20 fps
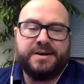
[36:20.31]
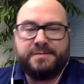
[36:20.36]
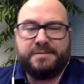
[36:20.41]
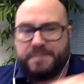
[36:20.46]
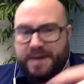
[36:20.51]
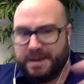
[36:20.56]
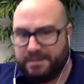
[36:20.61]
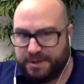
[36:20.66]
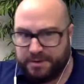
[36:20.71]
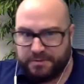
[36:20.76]

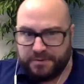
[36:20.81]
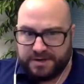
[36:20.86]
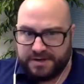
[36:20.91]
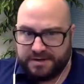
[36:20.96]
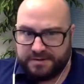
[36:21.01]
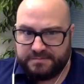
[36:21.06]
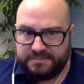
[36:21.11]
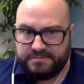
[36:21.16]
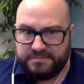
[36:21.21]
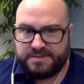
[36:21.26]
Maybe you want
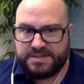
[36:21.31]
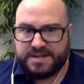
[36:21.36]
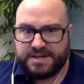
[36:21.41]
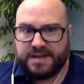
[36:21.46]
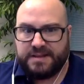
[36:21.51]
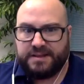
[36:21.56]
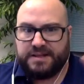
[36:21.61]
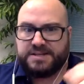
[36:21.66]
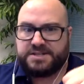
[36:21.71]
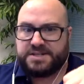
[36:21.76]
to
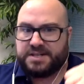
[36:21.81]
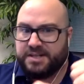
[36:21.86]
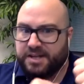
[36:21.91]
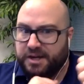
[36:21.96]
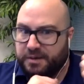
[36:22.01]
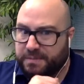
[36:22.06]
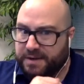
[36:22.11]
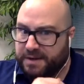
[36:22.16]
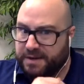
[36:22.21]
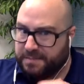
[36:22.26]
tell us a
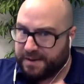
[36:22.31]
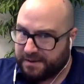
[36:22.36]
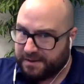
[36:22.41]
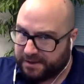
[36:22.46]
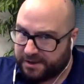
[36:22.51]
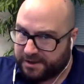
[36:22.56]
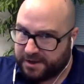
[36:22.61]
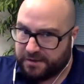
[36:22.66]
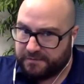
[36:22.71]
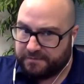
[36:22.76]
little bit about the
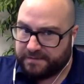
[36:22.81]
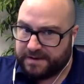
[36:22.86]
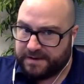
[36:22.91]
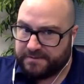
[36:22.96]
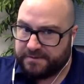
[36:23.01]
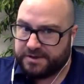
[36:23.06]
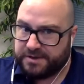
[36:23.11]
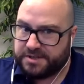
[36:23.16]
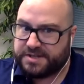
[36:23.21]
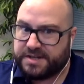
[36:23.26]

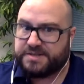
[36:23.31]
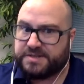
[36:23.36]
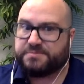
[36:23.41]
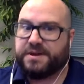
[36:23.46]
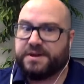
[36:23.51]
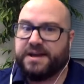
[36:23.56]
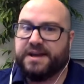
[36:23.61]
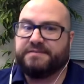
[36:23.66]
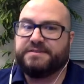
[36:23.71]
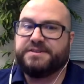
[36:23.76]
co-founders, because we
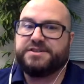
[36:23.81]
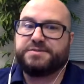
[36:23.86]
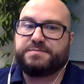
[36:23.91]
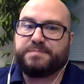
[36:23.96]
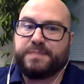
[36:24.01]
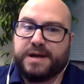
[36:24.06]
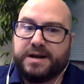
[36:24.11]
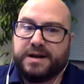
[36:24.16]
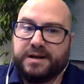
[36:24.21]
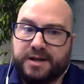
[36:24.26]
haven't
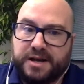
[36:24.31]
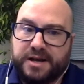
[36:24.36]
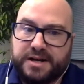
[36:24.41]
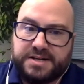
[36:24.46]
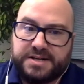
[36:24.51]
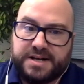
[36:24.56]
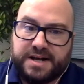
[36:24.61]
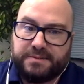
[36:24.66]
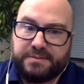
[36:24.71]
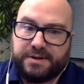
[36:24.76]
spent a lot of
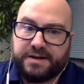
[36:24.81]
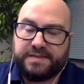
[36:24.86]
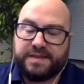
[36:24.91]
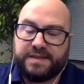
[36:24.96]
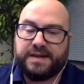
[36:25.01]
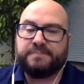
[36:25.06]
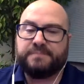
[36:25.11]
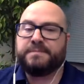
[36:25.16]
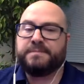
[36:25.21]
time on them. Oh, I